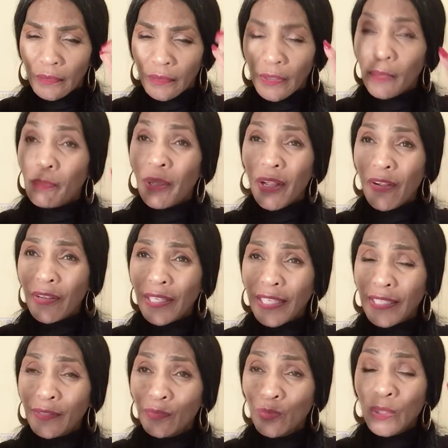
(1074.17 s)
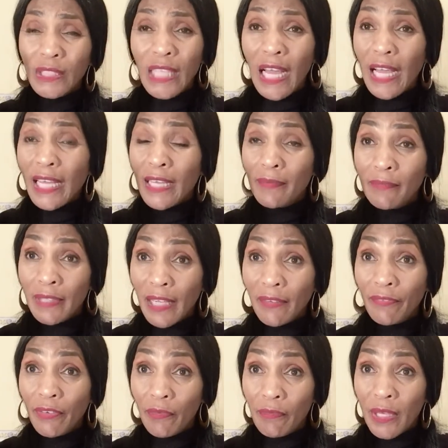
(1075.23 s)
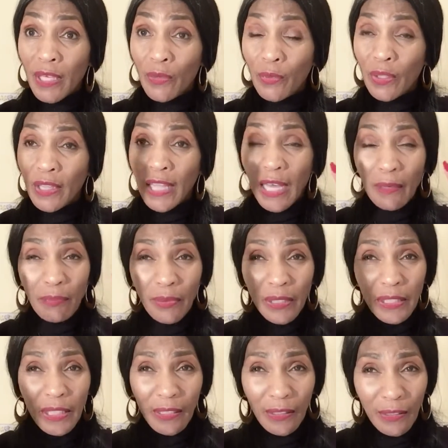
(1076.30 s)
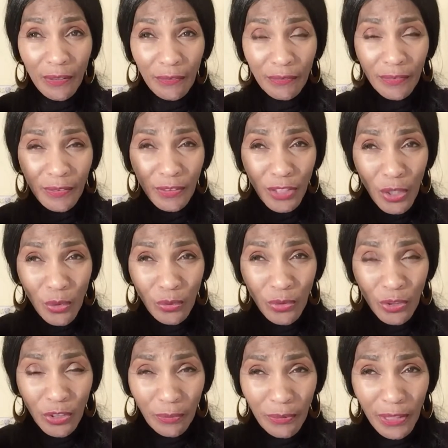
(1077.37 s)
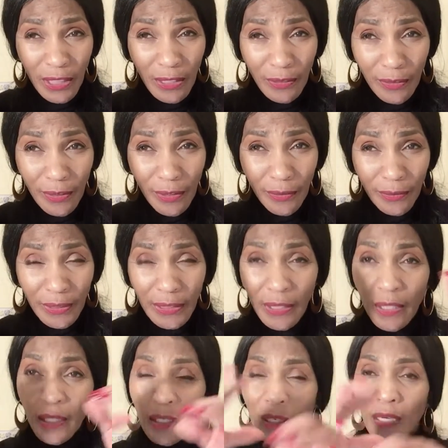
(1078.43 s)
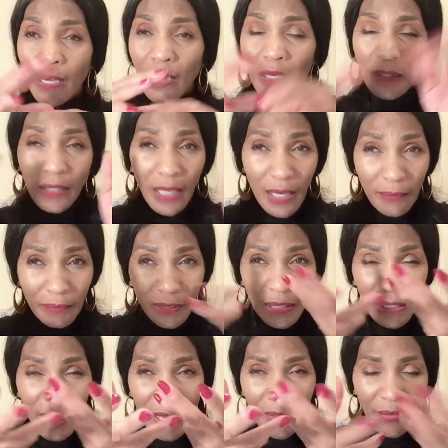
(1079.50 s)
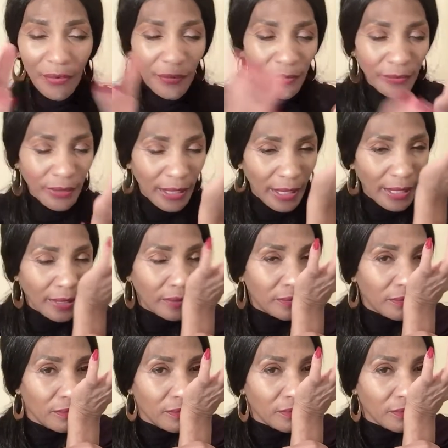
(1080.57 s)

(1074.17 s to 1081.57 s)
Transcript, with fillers: the praline, which I am not familiar with. That particular note, those particular notes come together and